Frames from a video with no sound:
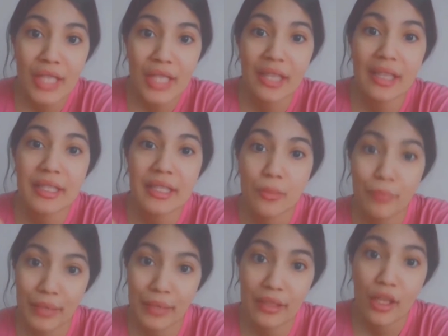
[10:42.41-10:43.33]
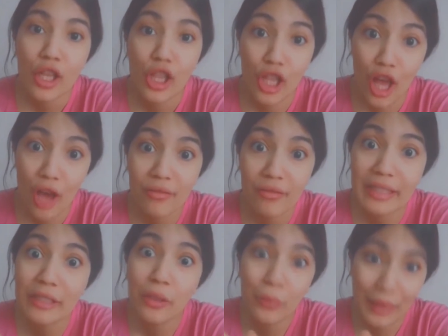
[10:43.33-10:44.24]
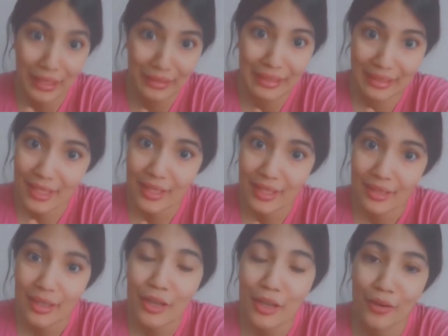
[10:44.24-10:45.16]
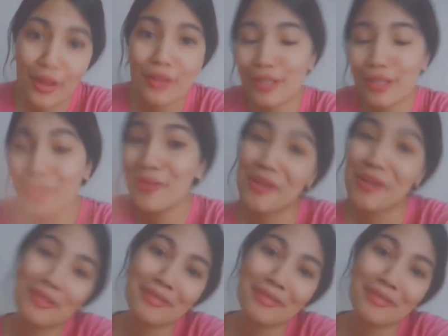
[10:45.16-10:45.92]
and let's spread love and awareness across the world.